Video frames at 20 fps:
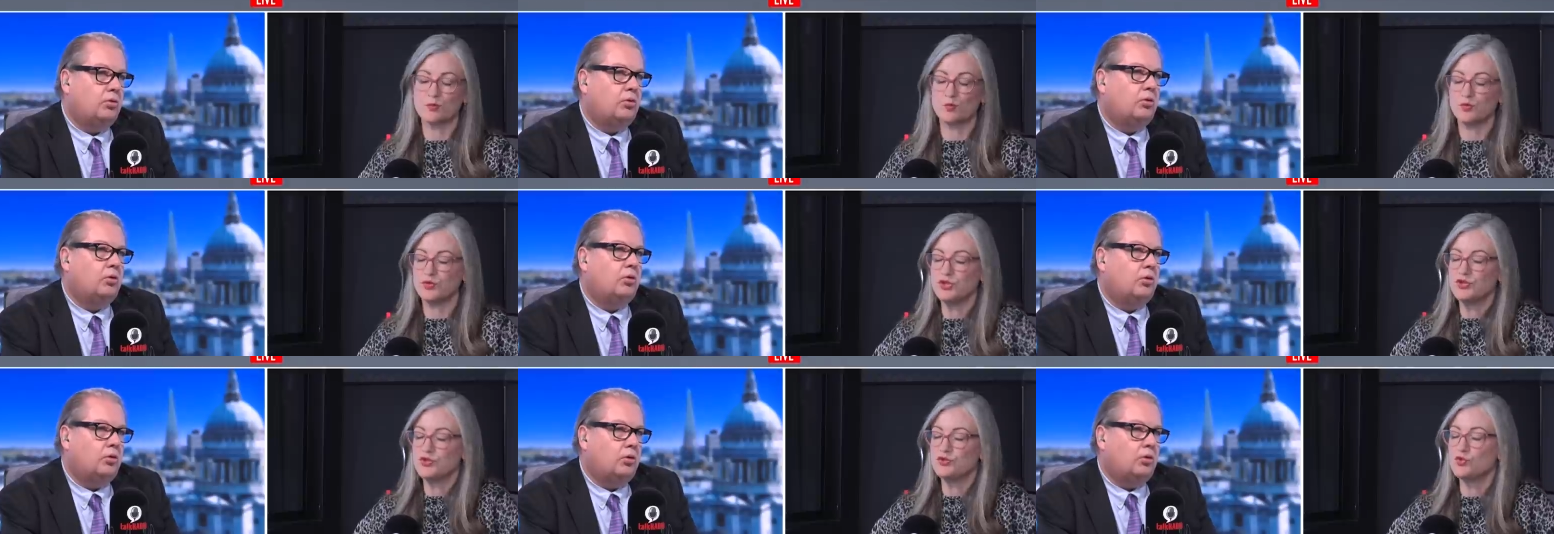
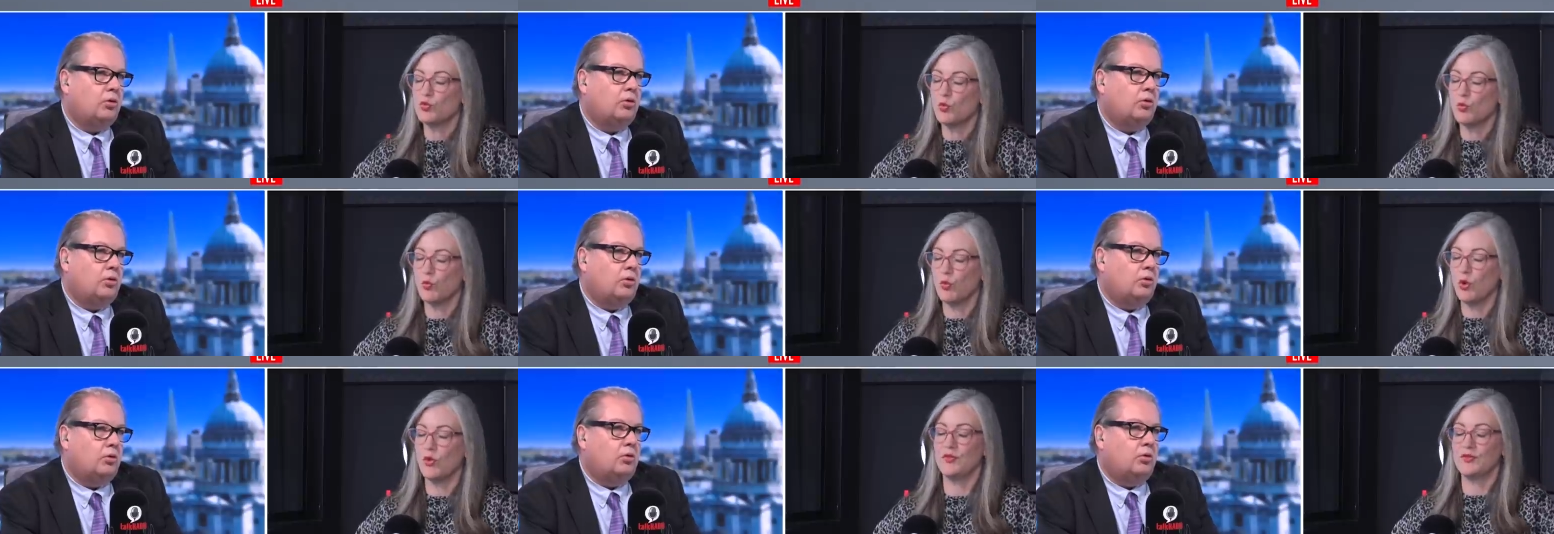Speaker 1: You do not
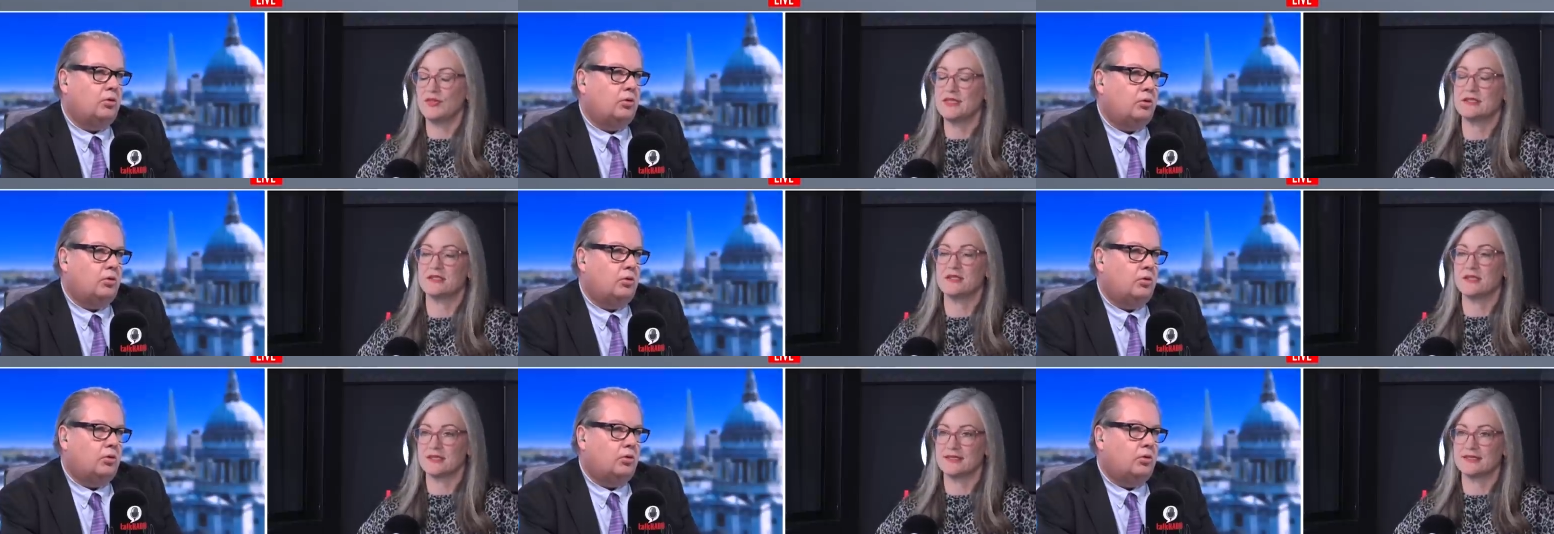want
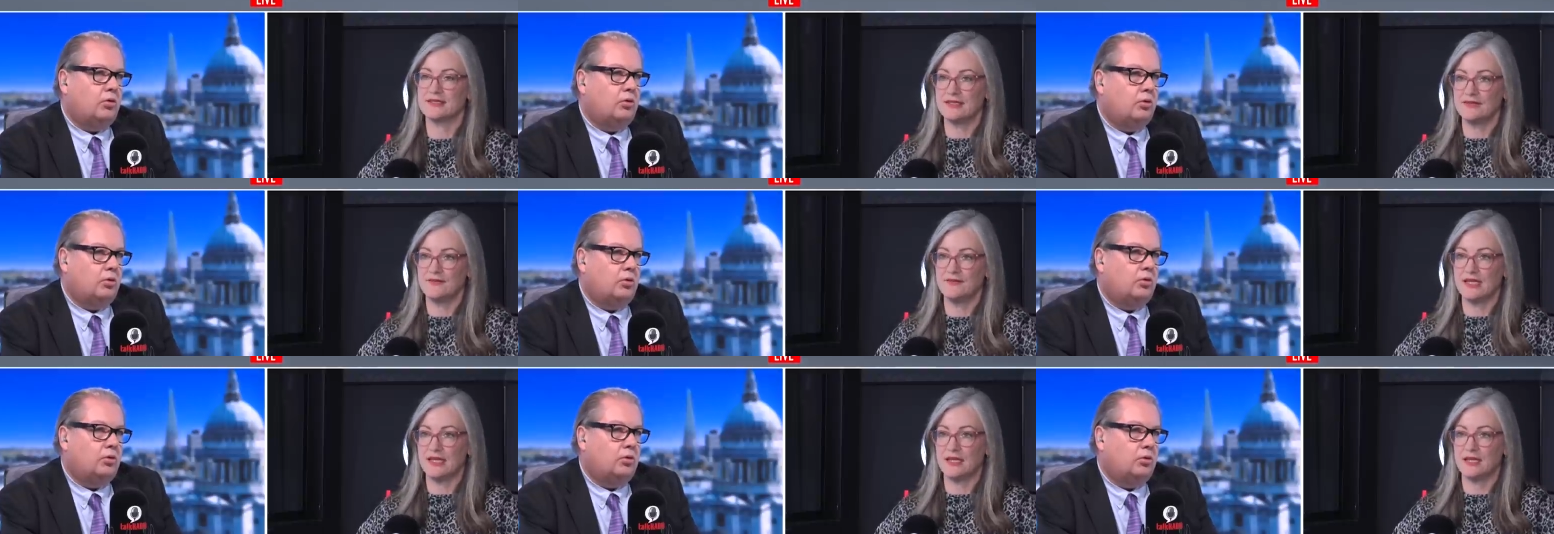this nurse to
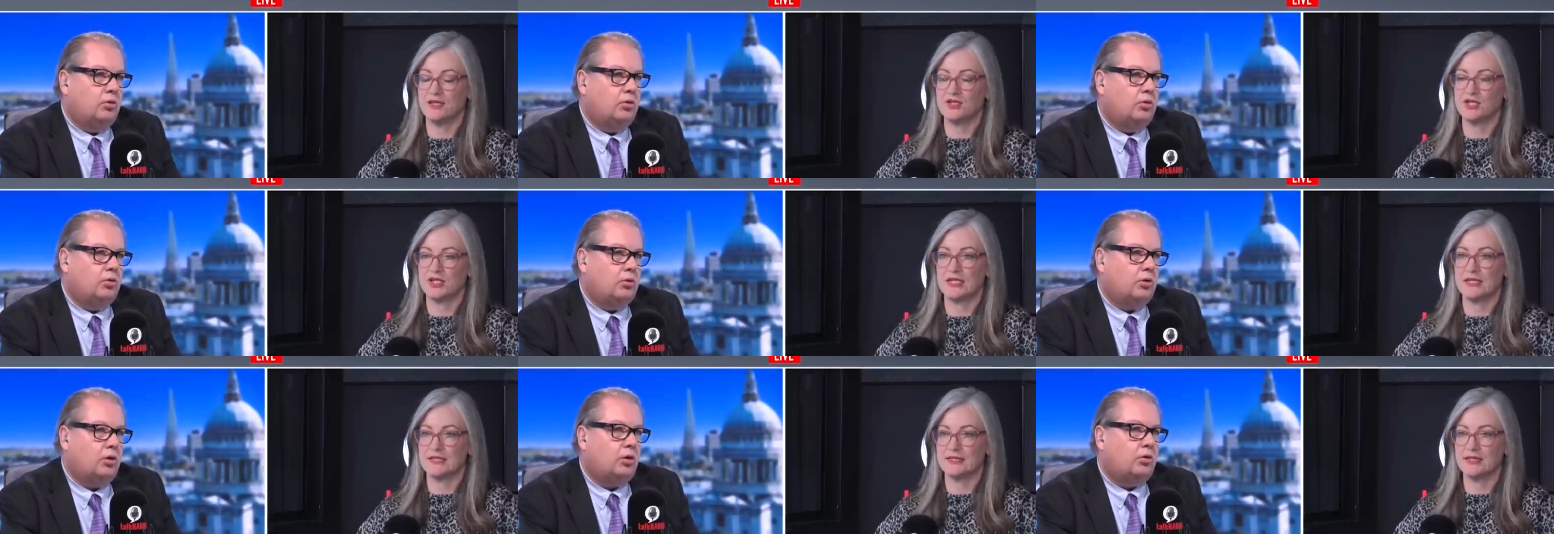leave the
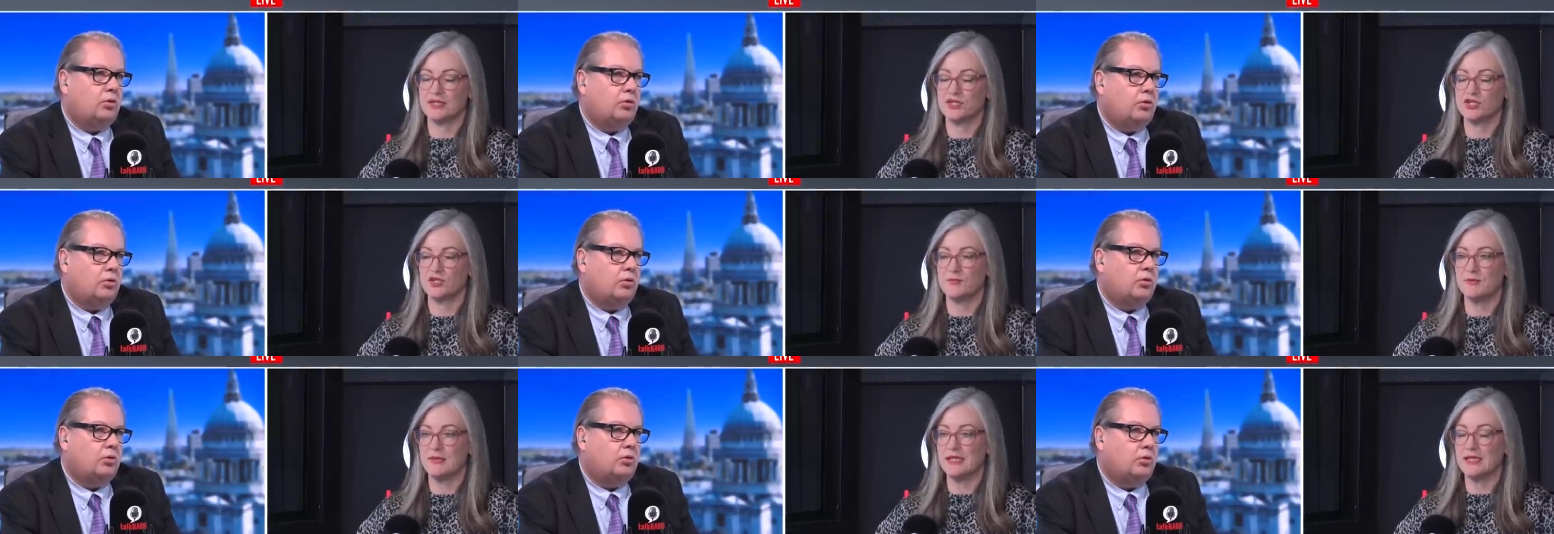NHS. No. They
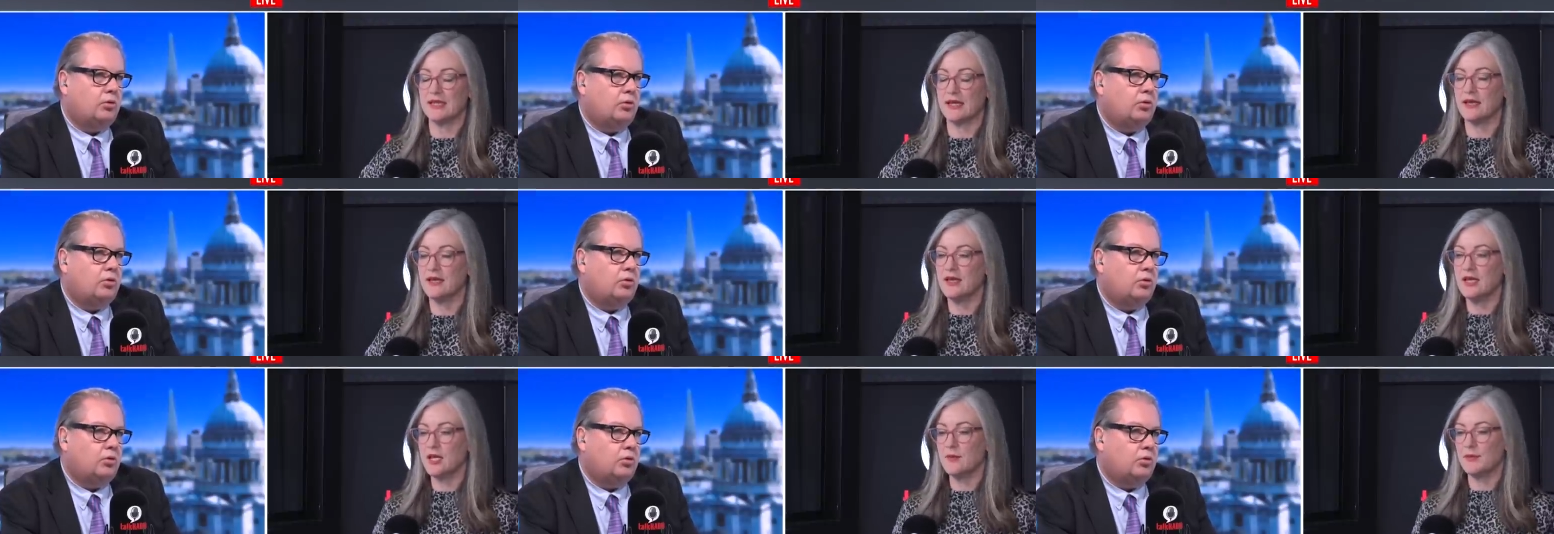should be there,
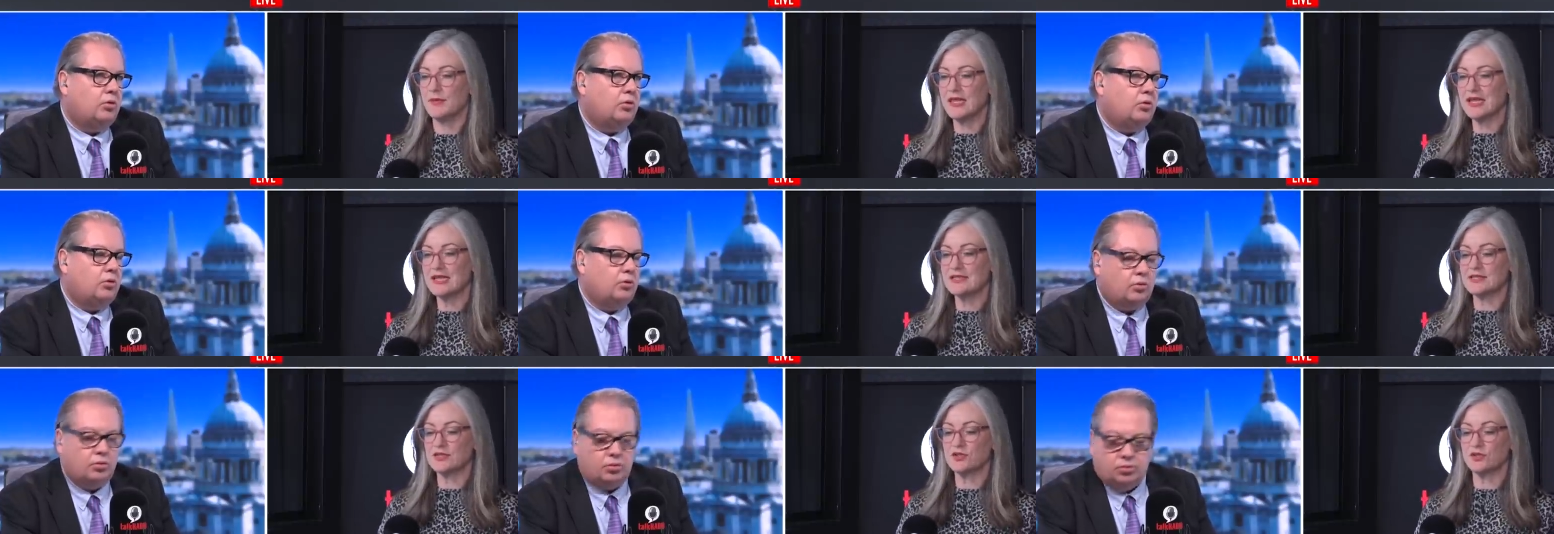but
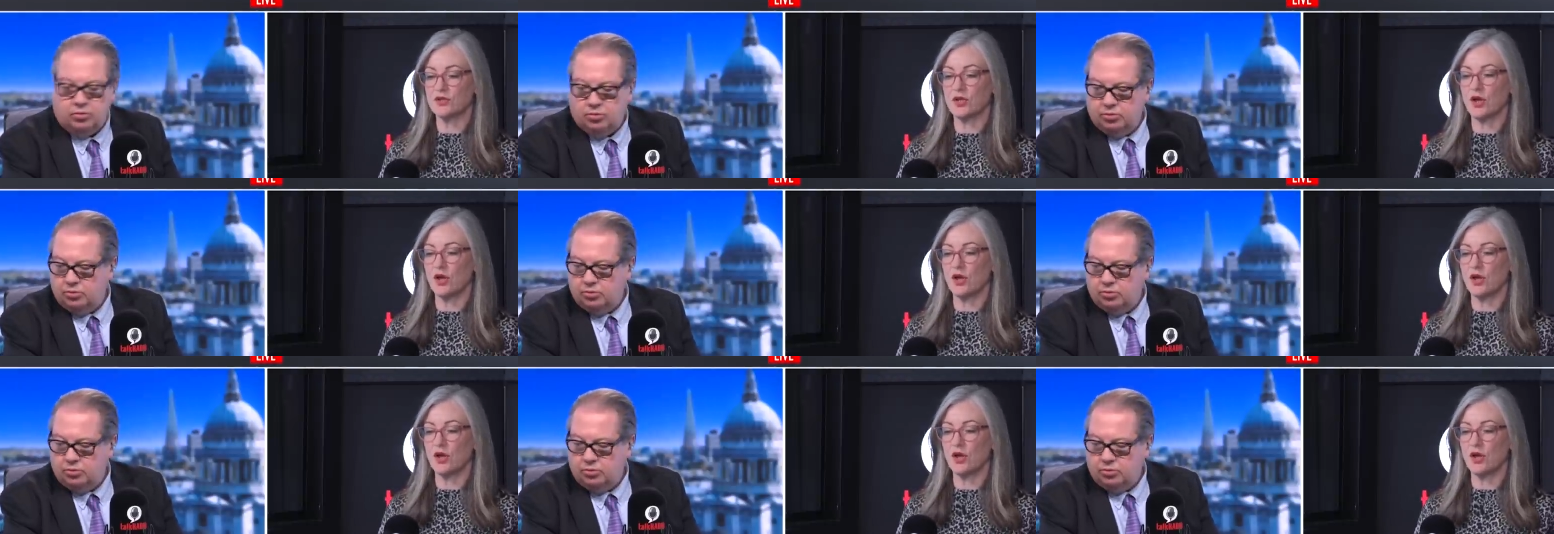that's not the